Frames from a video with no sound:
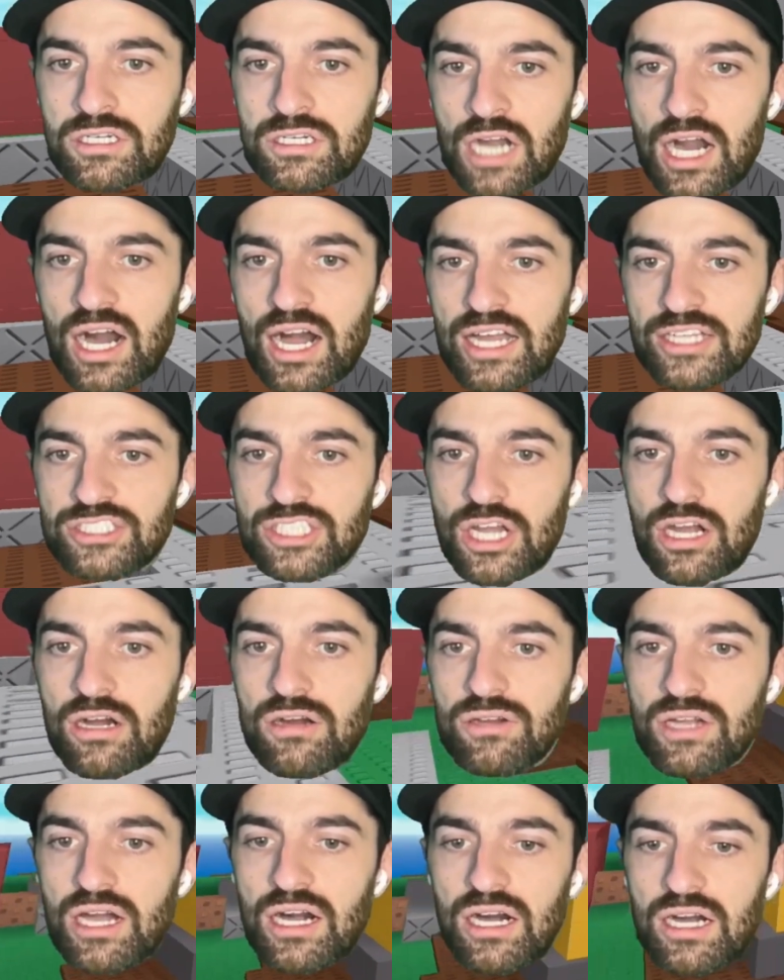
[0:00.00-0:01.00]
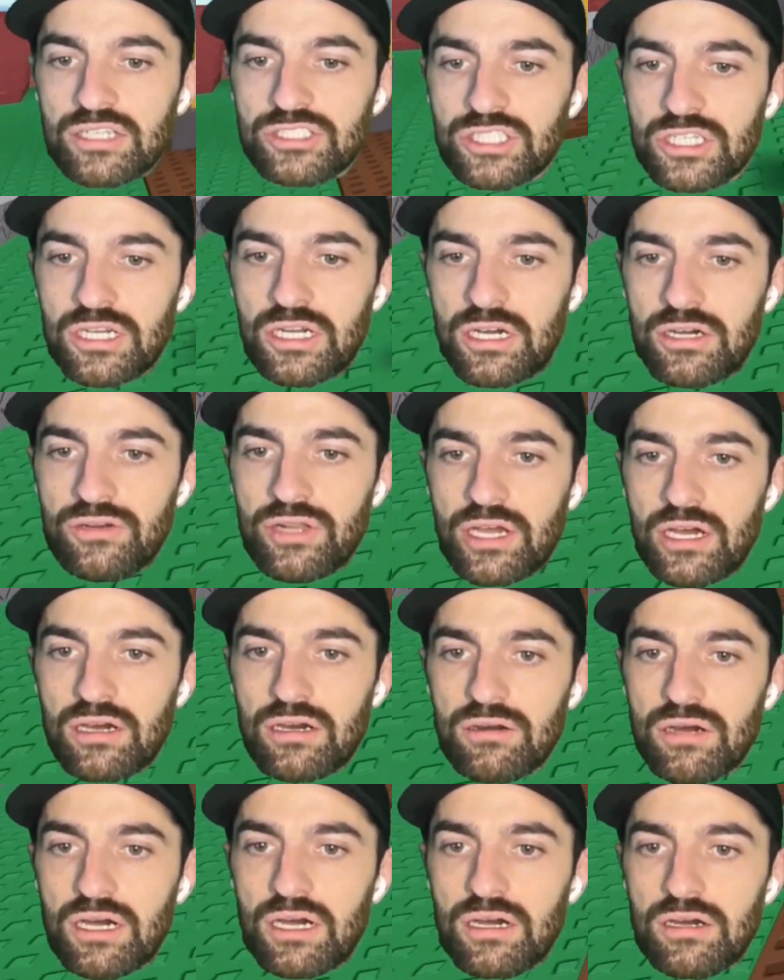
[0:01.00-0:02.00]
gosh. Oh gosh. Oh
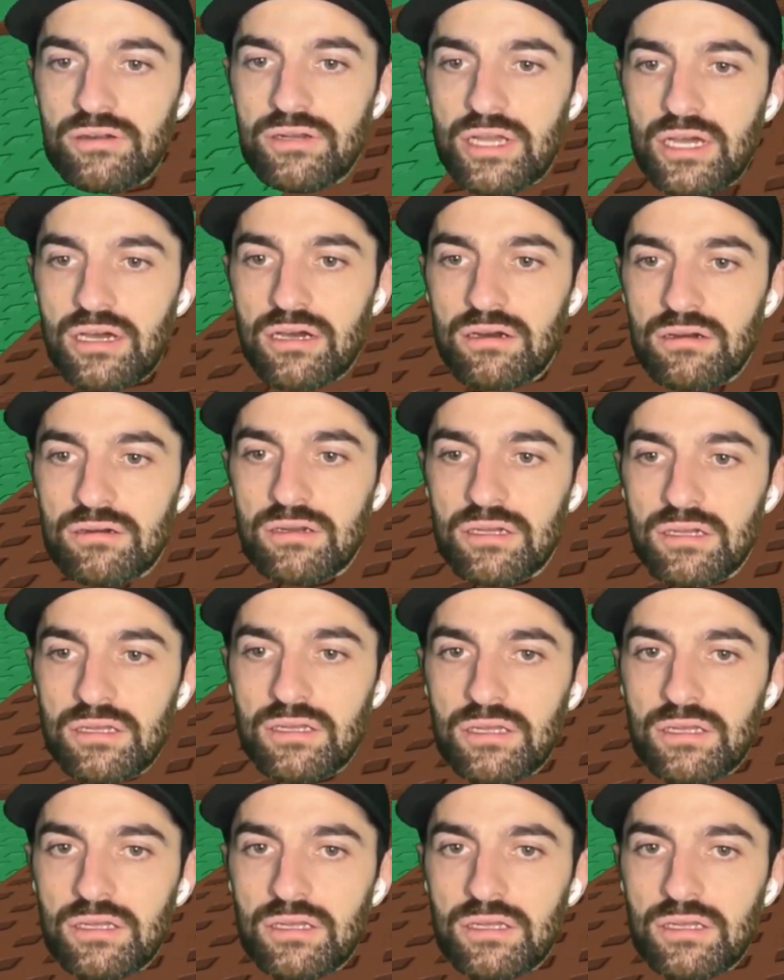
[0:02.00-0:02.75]
no. Oh no.